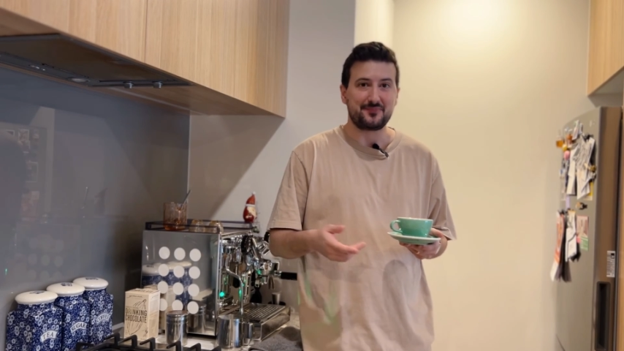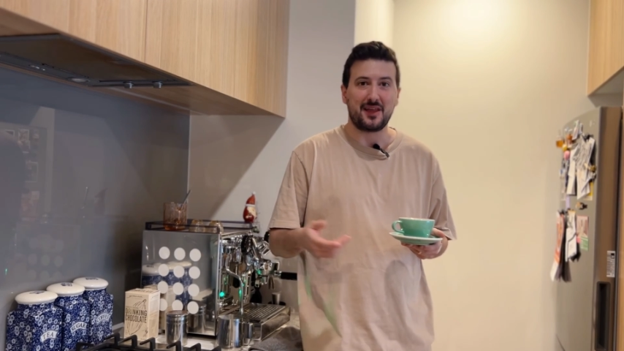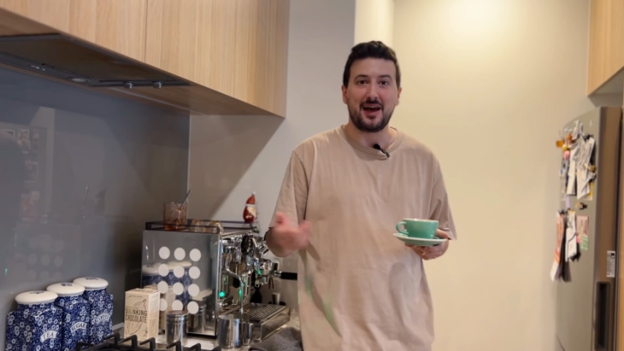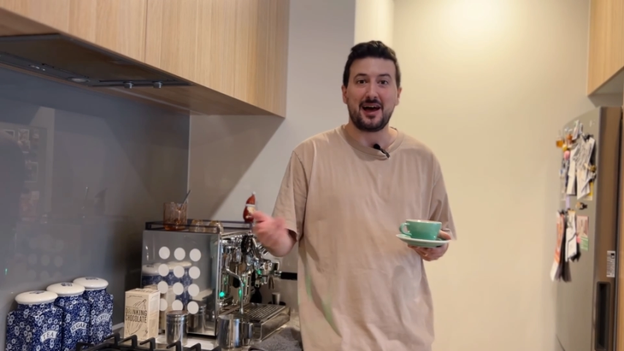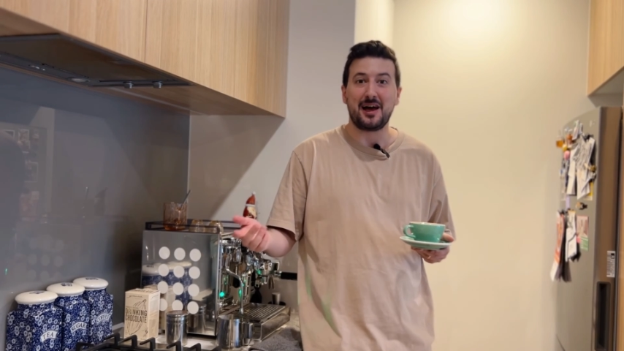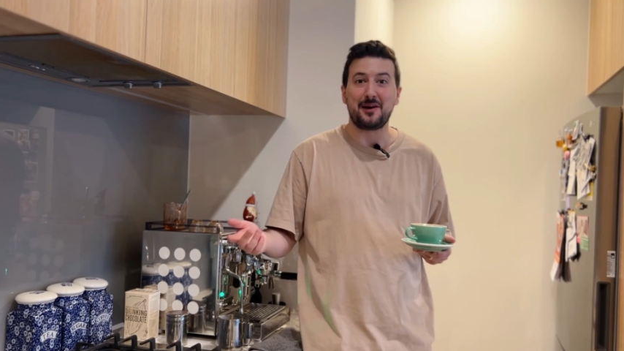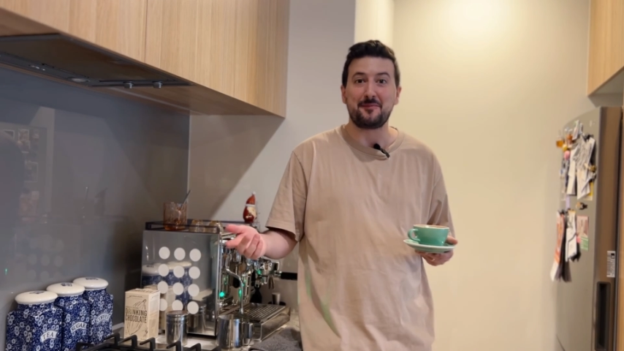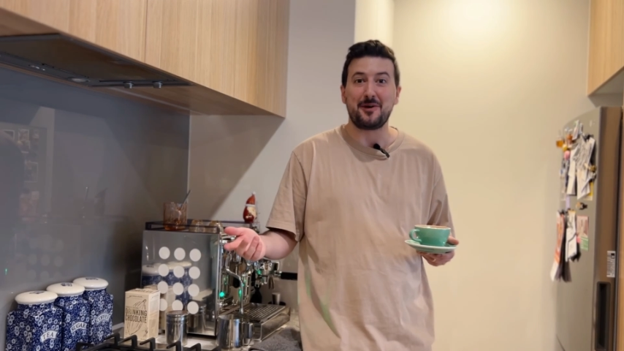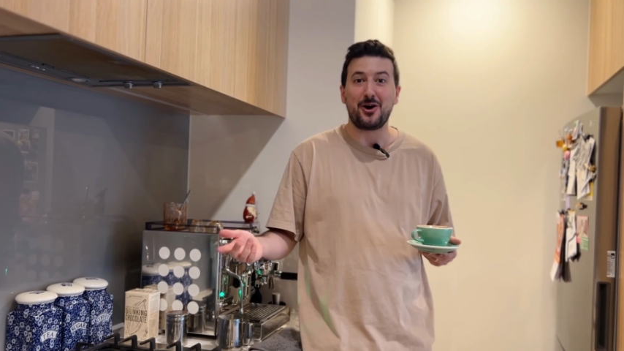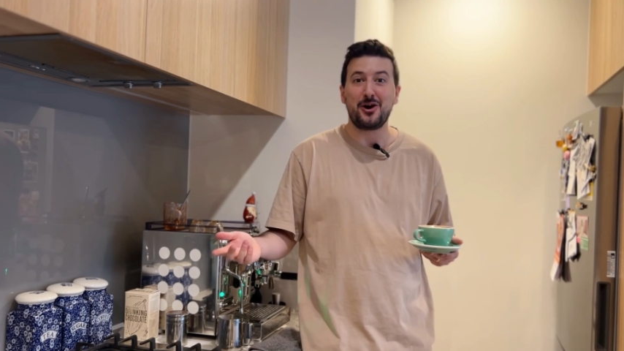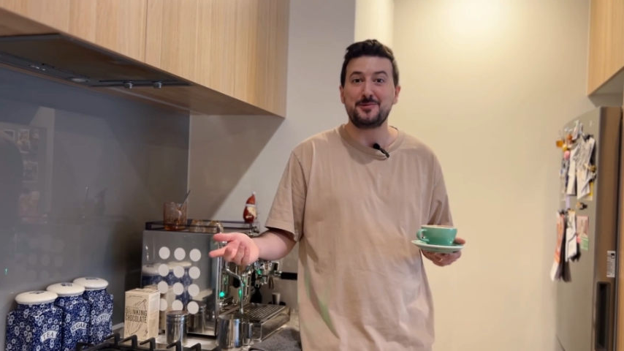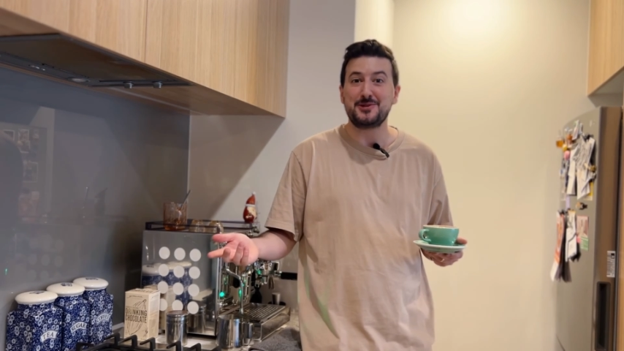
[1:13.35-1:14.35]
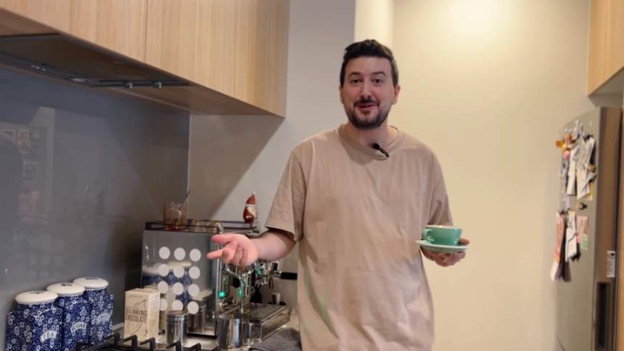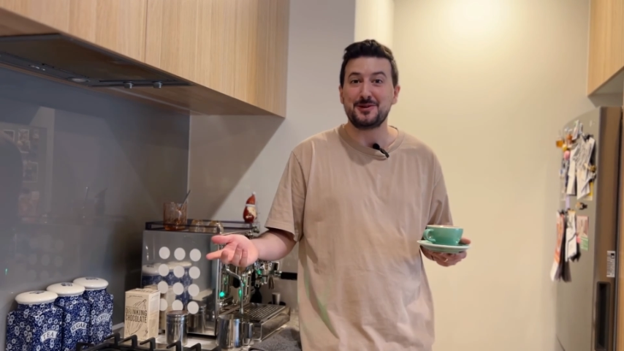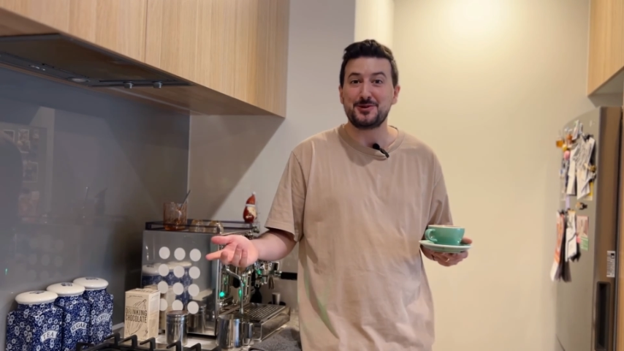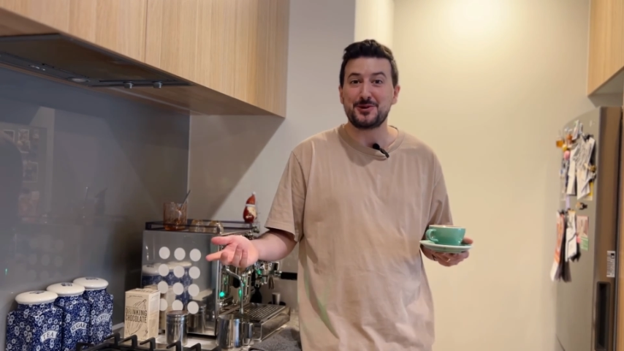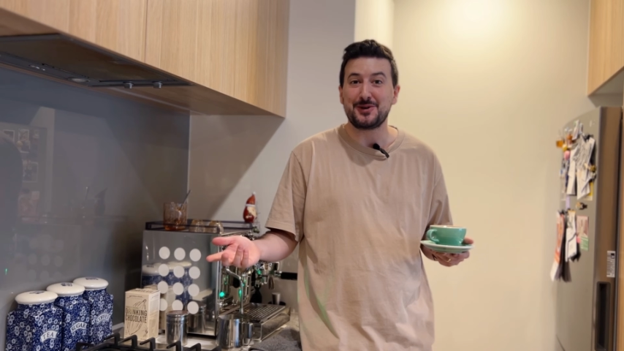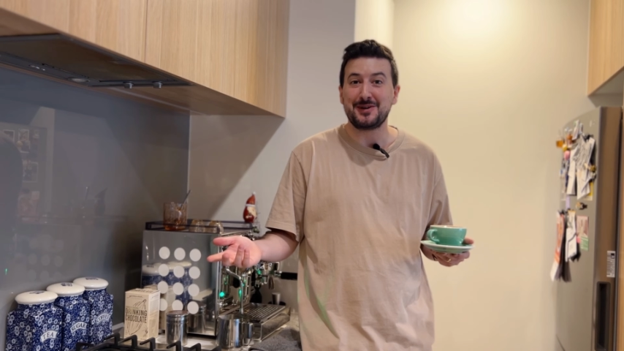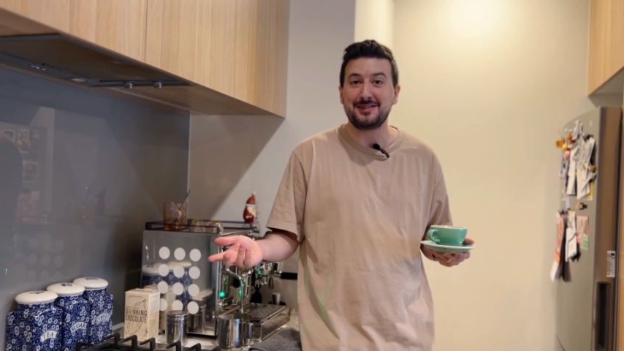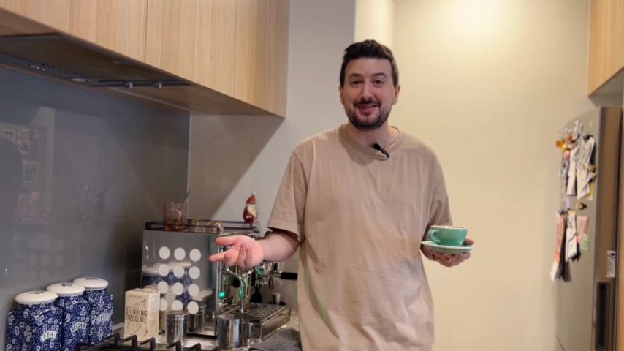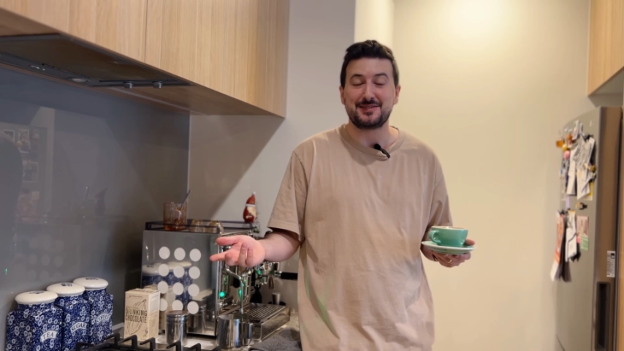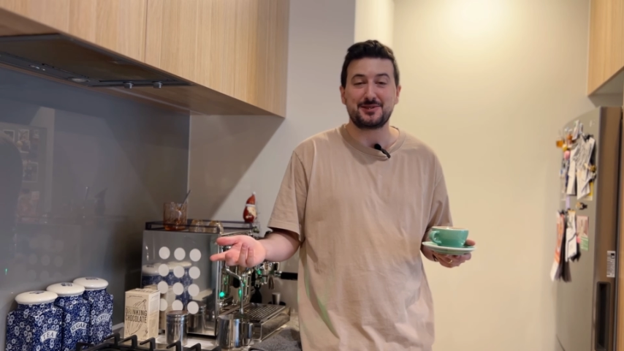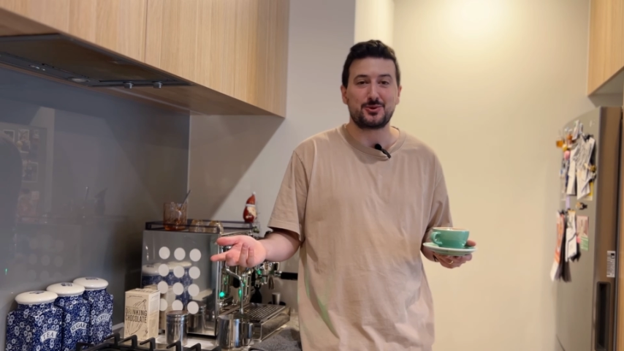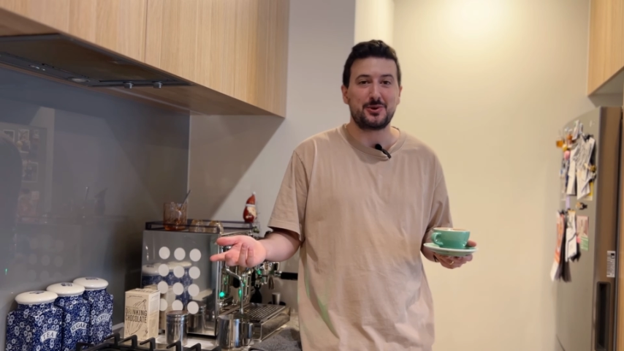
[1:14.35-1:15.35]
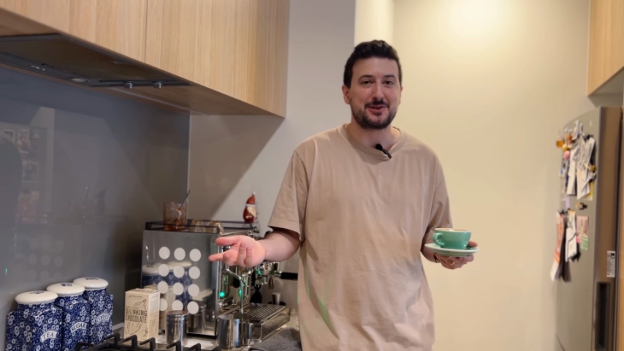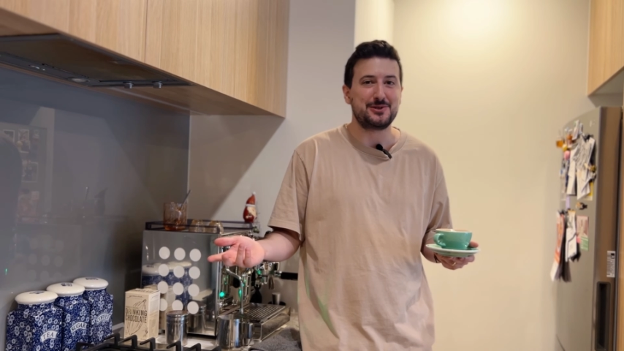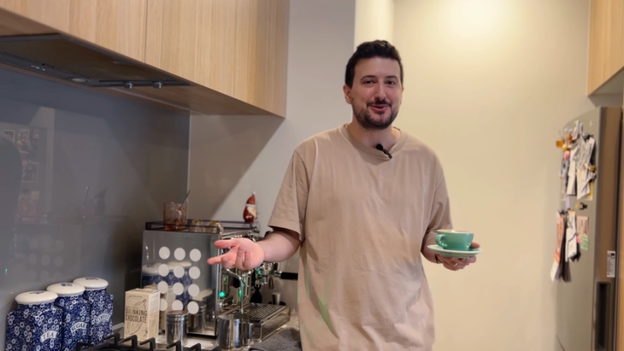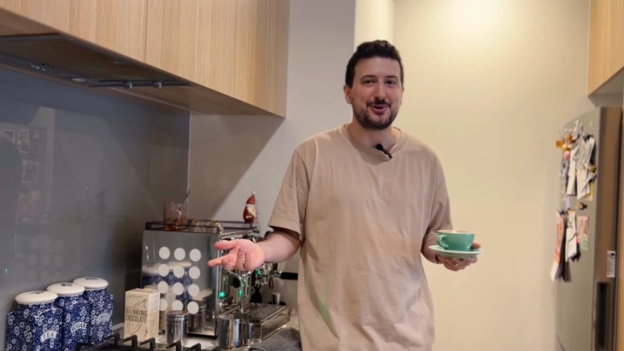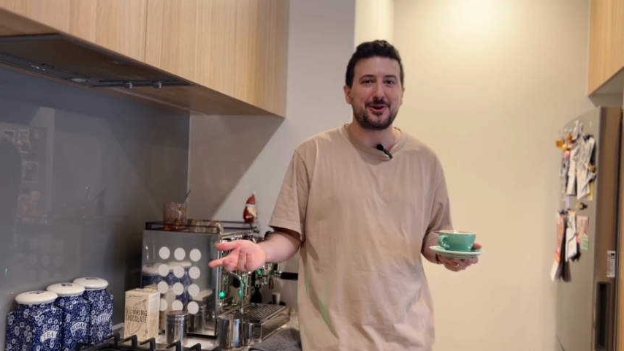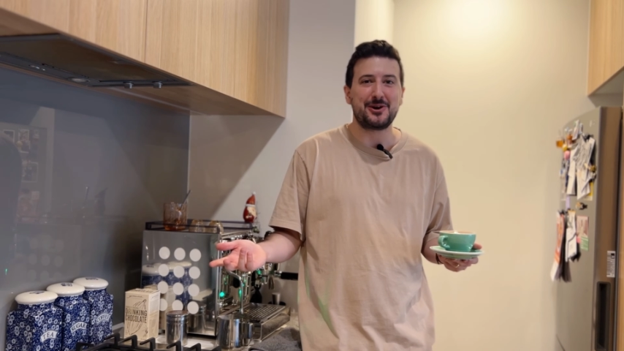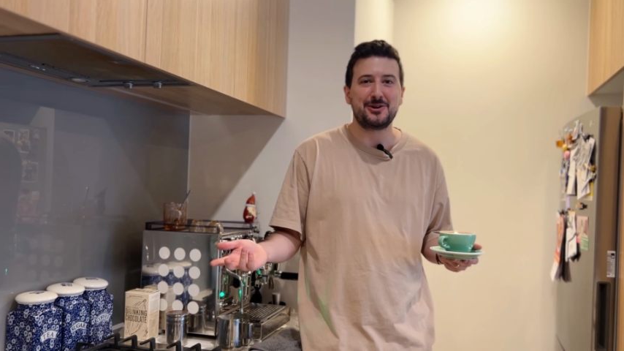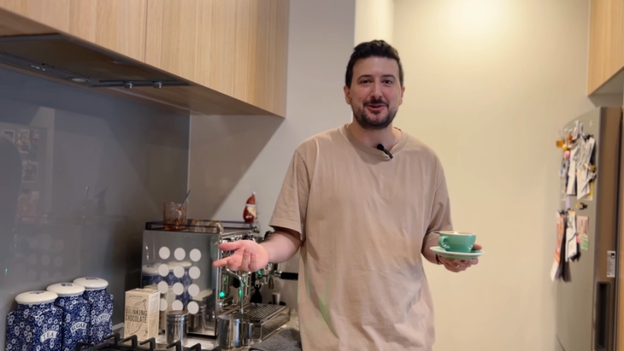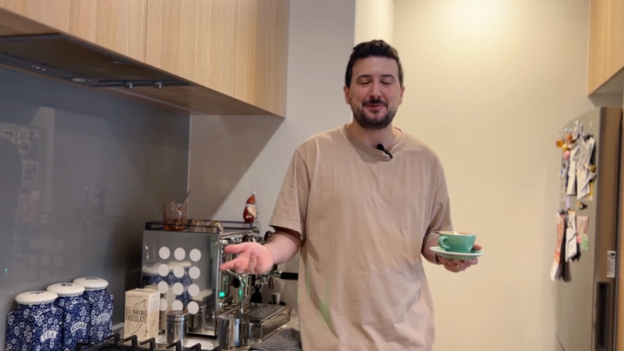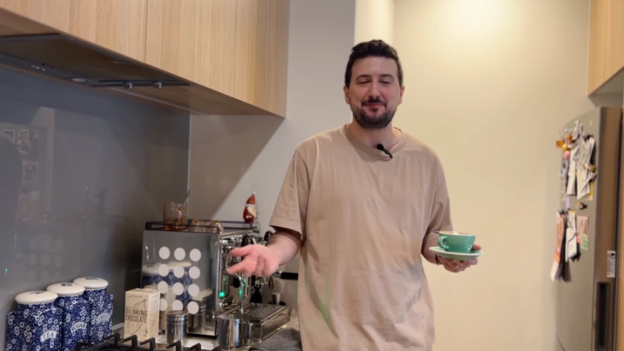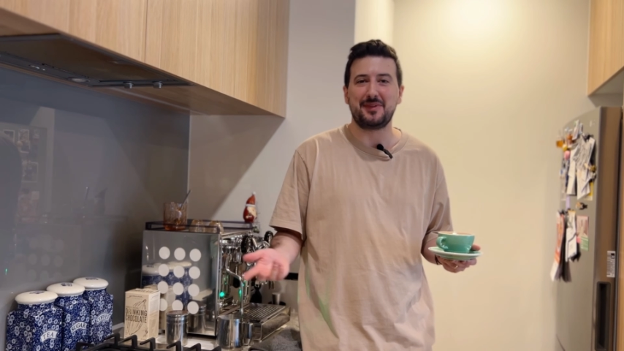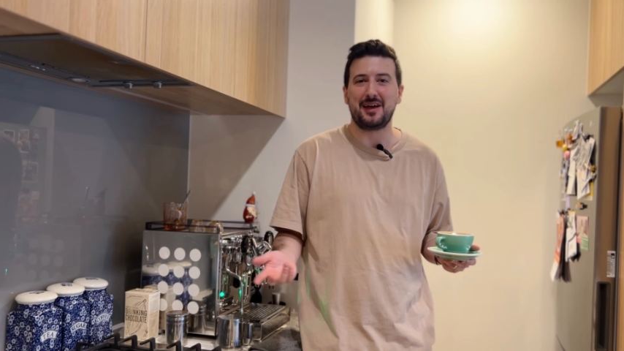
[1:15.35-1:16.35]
I hope you enjoyed this quick tutorial.